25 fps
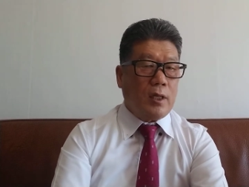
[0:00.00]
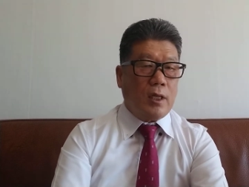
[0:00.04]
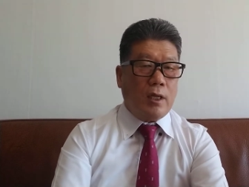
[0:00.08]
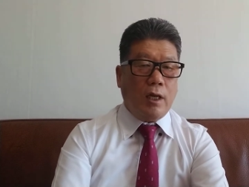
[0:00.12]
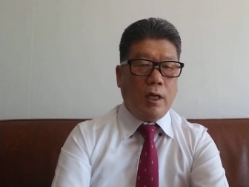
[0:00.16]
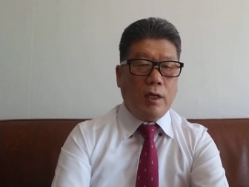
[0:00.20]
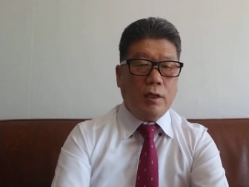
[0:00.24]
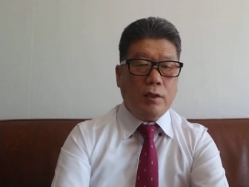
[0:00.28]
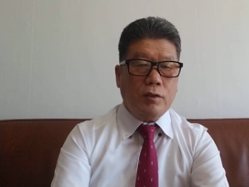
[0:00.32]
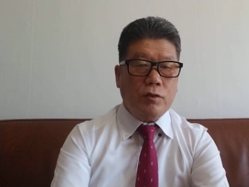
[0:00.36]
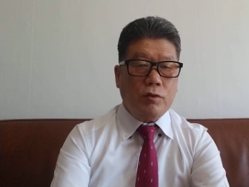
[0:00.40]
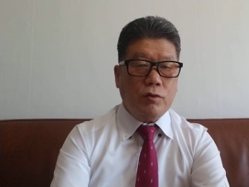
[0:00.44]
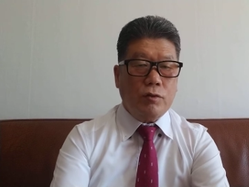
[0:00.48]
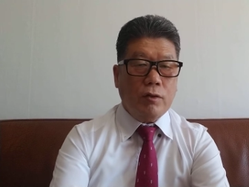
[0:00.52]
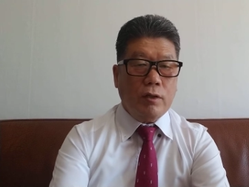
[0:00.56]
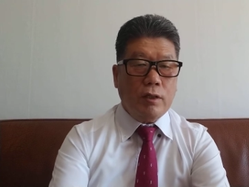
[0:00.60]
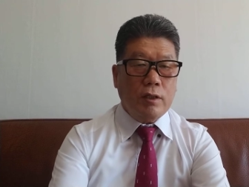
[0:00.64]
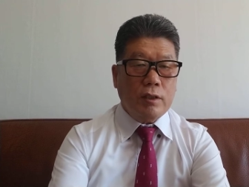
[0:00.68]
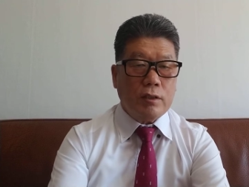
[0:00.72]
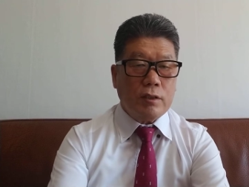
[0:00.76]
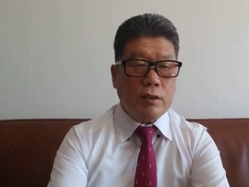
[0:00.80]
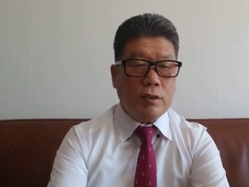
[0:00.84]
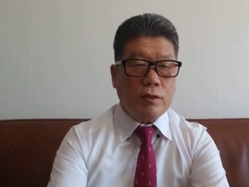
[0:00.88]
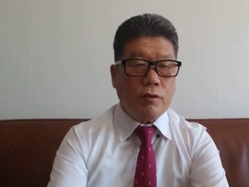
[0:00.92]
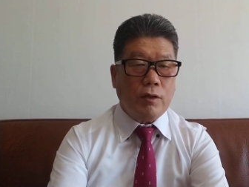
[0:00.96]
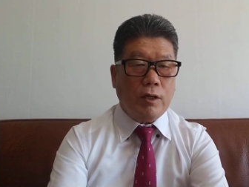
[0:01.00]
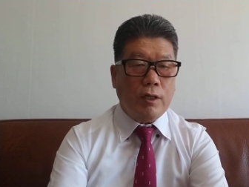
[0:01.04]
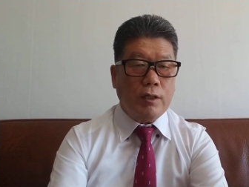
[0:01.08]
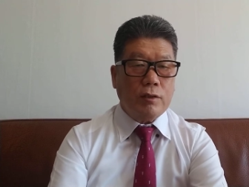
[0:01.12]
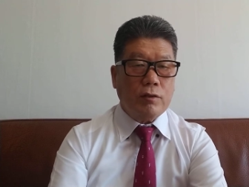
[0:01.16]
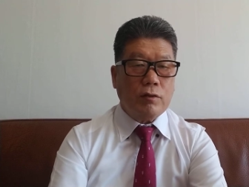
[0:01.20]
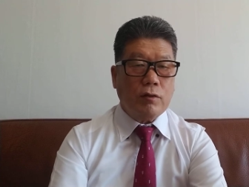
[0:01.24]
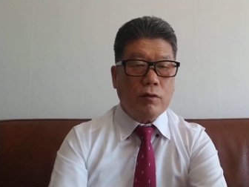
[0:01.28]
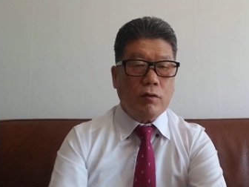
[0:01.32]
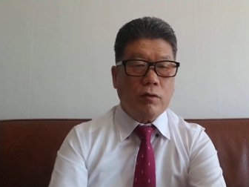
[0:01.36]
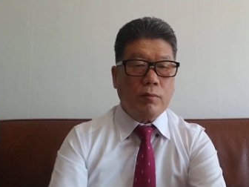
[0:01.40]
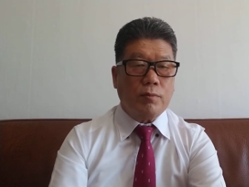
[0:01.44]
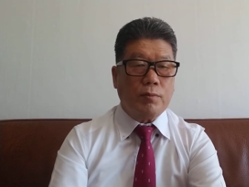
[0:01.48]
actual
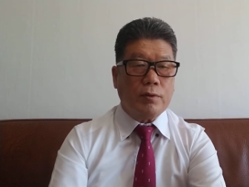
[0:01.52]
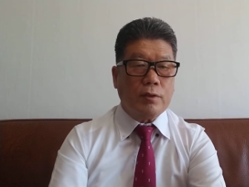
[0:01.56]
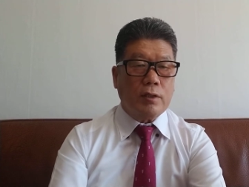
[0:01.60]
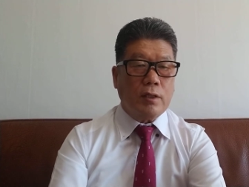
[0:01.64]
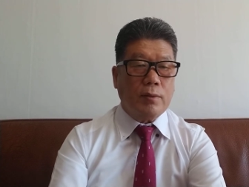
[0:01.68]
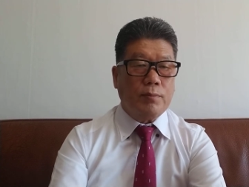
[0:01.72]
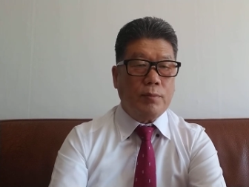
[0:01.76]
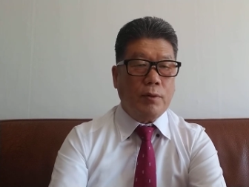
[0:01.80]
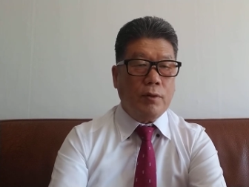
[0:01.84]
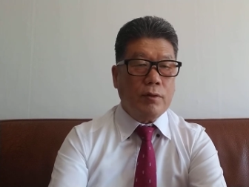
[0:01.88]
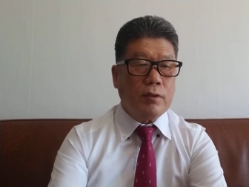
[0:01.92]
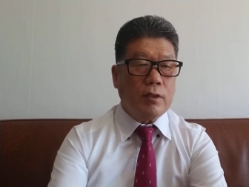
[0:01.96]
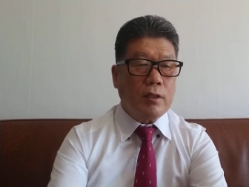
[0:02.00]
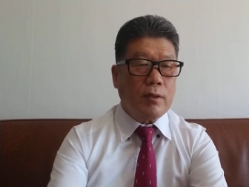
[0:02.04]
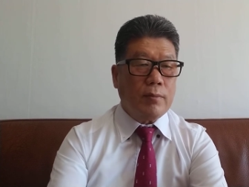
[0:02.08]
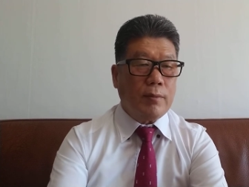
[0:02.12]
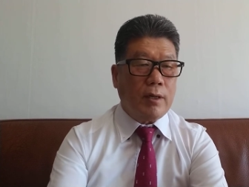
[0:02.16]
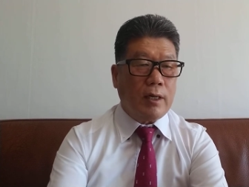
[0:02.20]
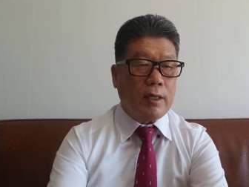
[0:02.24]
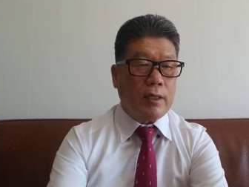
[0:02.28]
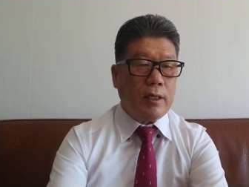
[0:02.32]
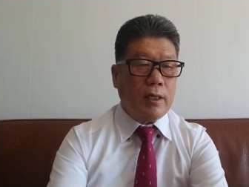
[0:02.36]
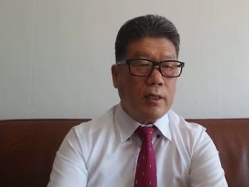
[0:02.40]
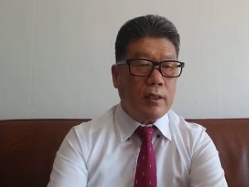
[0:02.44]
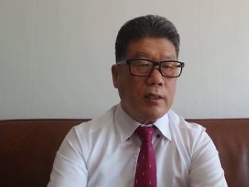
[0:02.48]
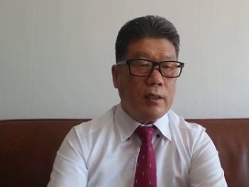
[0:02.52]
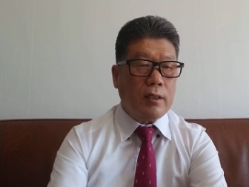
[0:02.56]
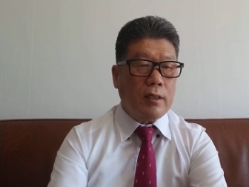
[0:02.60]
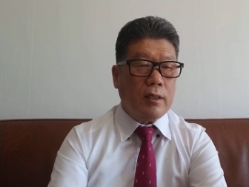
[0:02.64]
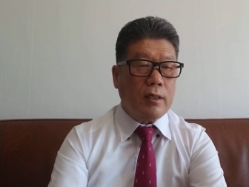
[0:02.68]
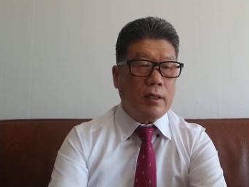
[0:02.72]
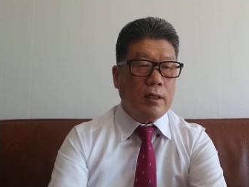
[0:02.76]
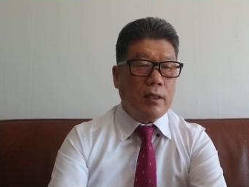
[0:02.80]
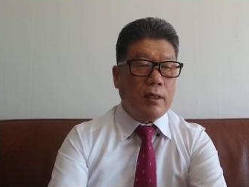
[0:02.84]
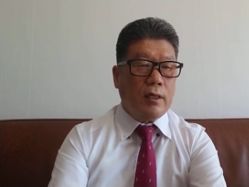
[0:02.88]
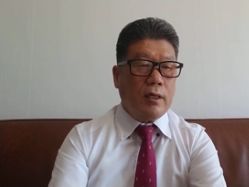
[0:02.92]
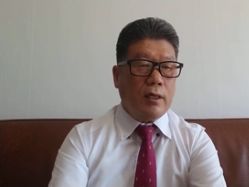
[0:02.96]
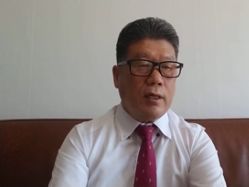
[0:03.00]
situation of the bond market
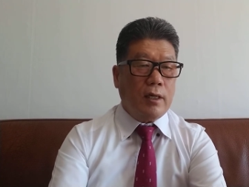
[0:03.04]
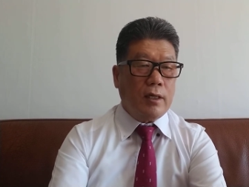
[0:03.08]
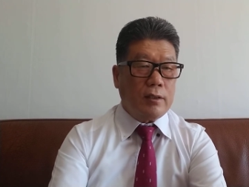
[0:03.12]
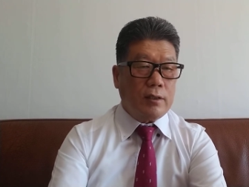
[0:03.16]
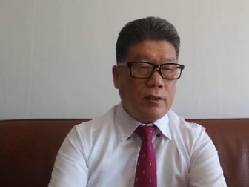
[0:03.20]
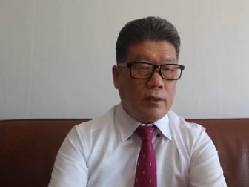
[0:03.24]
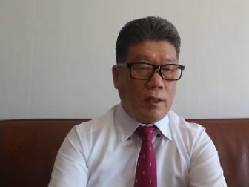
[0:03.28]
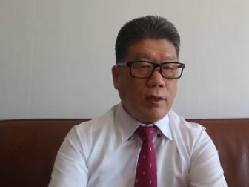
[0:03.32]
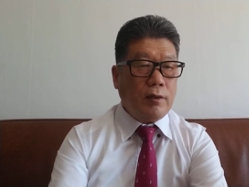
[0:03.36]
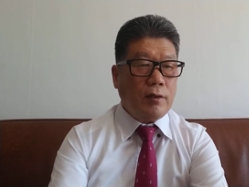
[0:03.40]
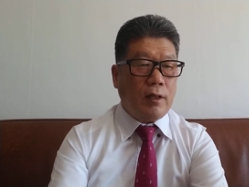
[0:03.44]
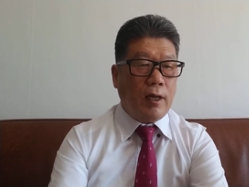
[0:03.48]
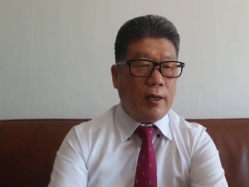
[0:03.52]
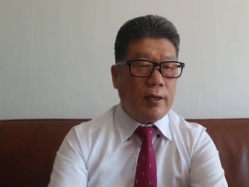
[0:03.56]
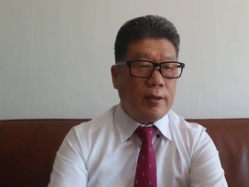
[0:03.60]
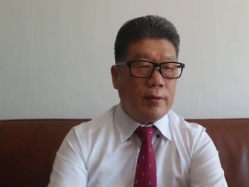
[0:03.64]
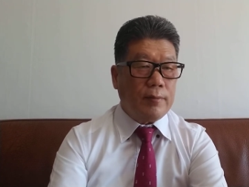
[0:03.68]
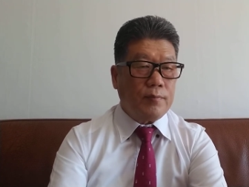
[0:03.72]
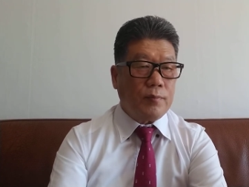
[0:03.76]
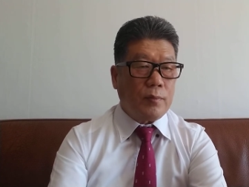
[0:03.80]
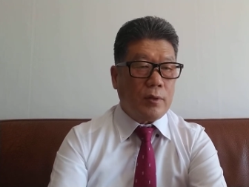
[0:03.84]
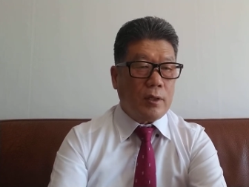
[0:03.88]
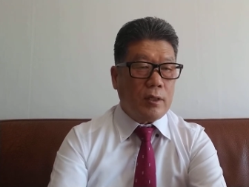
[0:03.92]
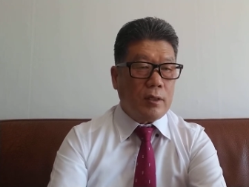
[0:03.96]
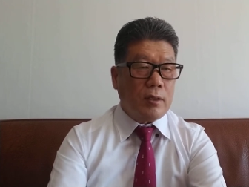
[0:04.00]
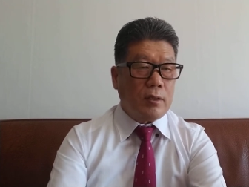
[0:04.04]
at that time.